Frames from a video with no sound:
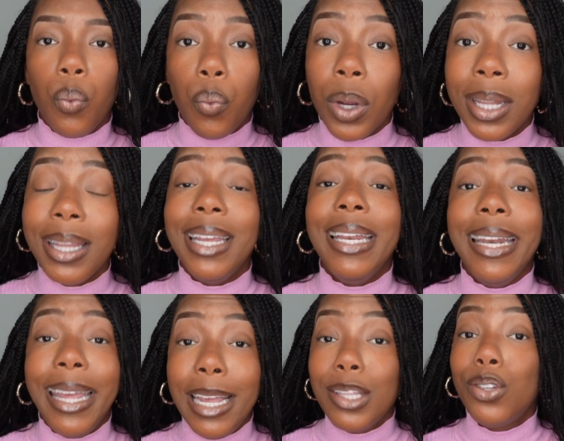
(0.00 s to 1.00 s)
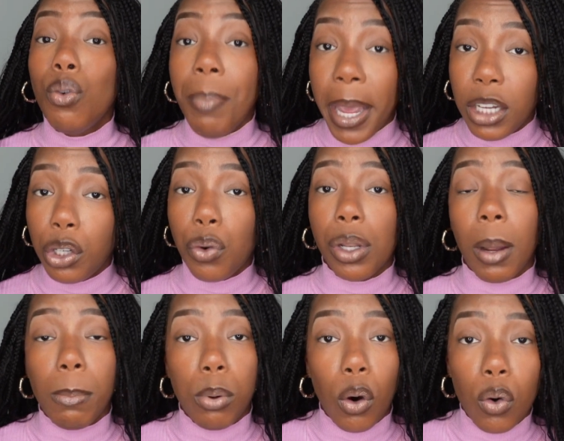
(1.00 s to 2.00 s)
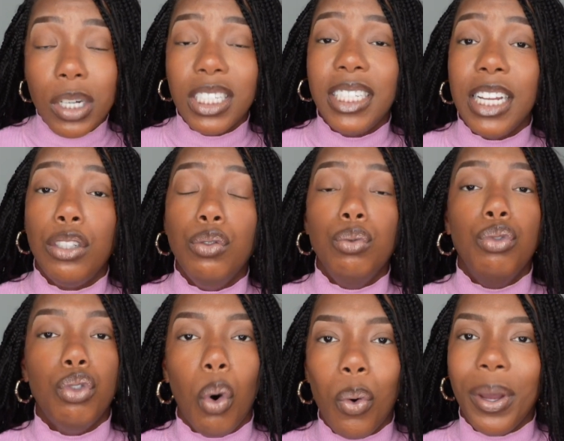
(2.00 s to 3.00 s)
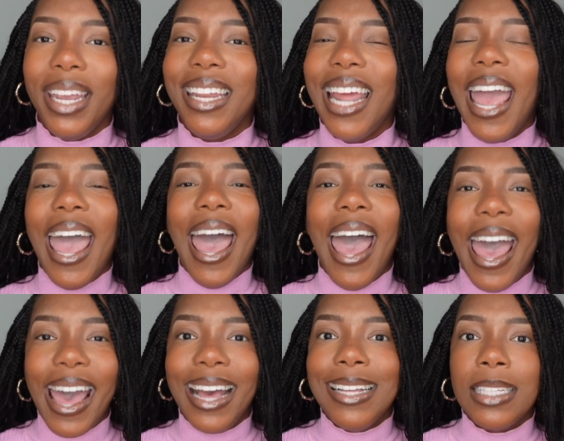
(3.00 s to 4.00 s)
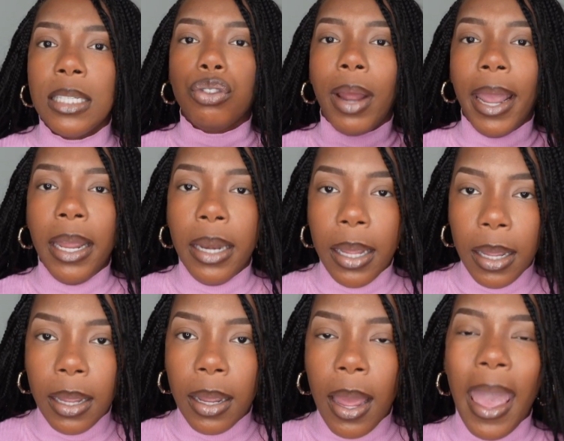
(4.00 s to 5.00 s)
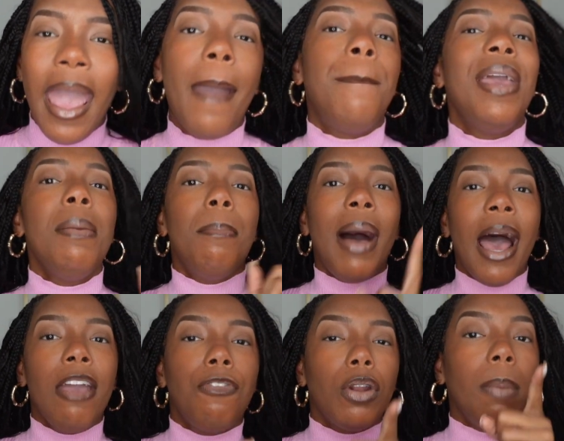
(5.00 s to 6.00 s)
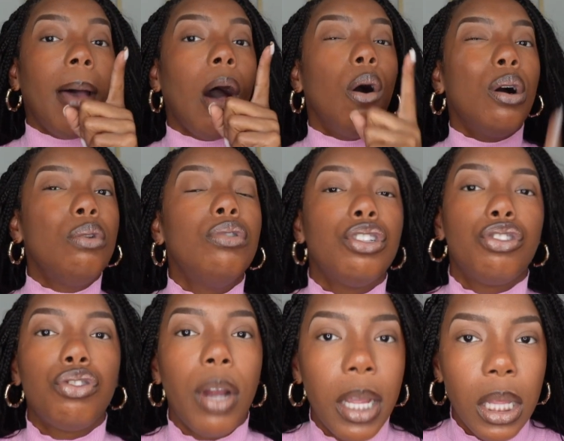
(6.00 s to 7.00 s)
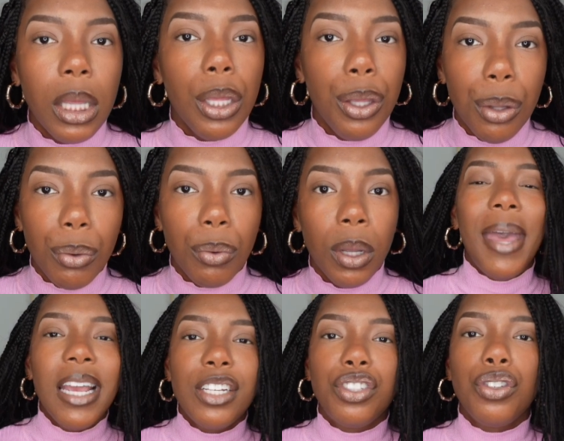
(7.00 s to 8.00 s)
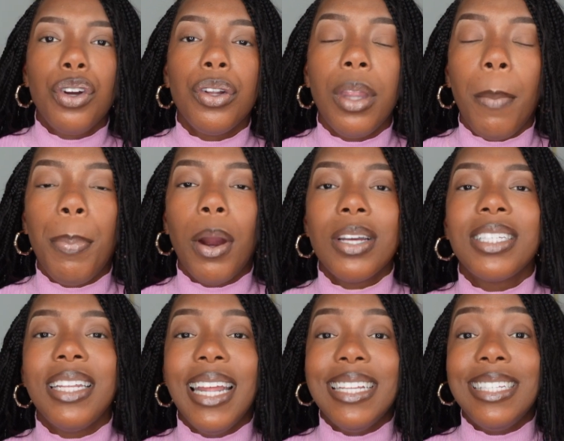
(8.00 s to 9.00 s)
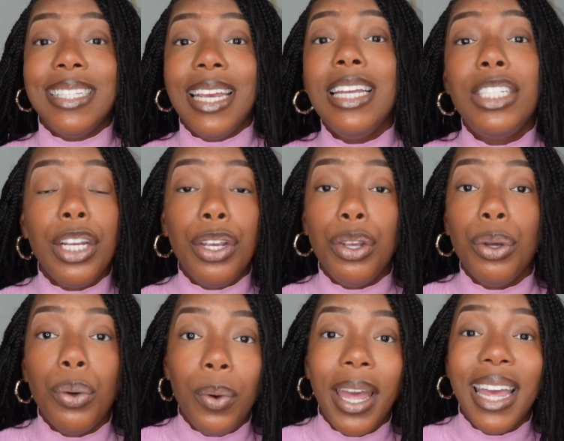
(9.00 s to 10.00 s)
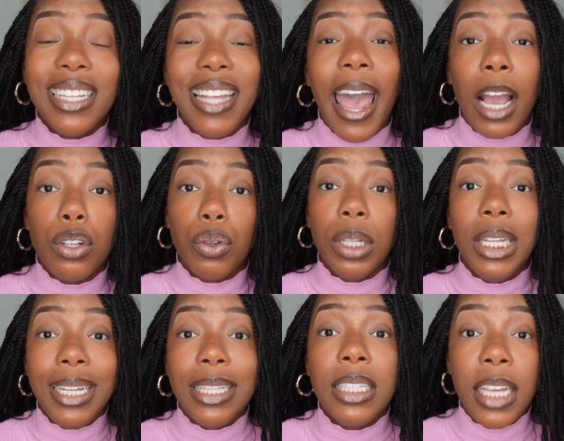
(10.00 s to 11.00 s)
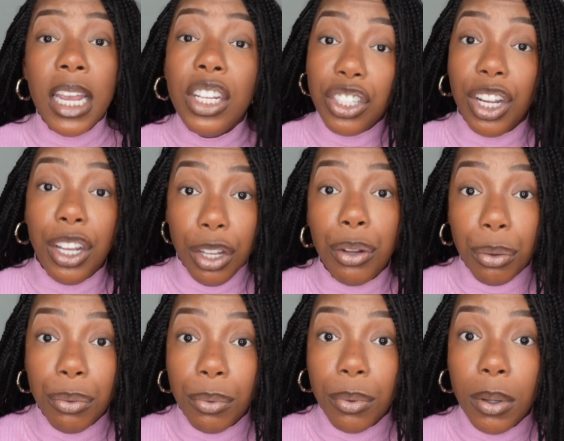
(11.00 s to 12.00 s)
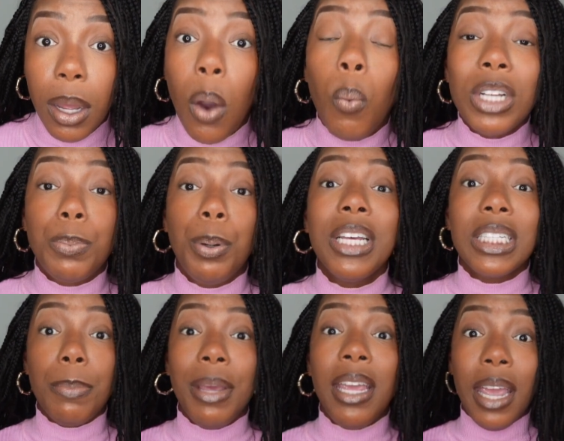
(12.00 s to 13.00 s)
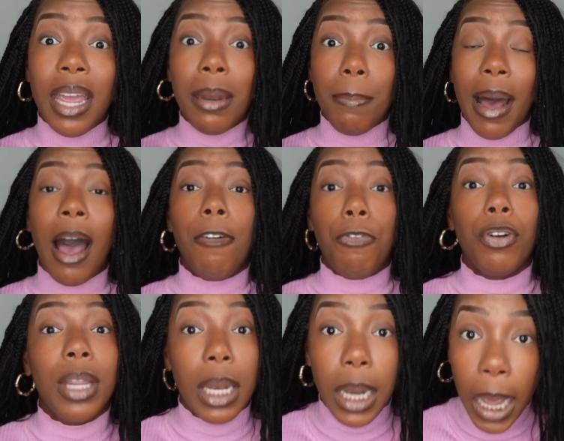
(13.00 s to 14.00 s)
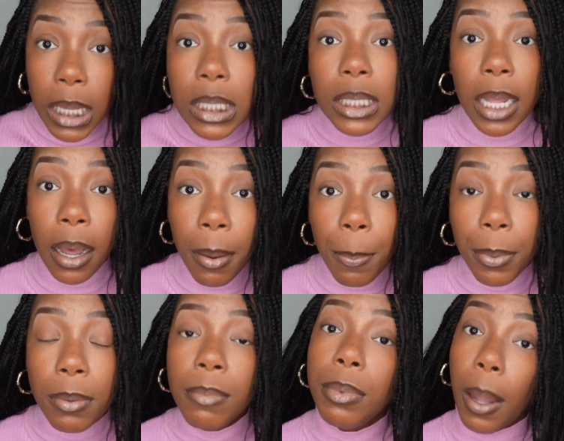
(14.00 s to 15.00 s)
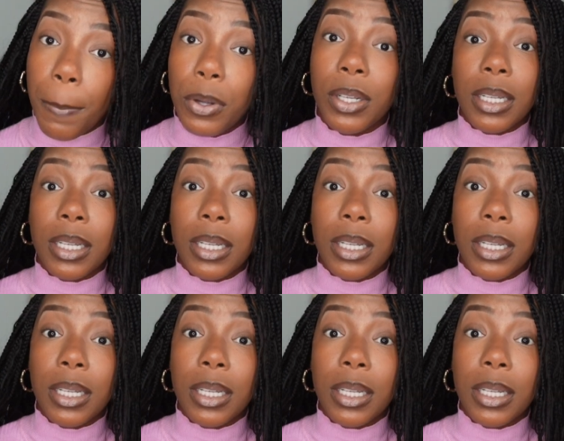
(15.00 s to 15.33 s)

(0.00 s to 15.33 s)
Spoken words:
really need to make sure the brokerage that you join has training, and be mindful about who is training you. Make sure the person that's teaching you is actually teaching you, which puts me in mind for the next step. Number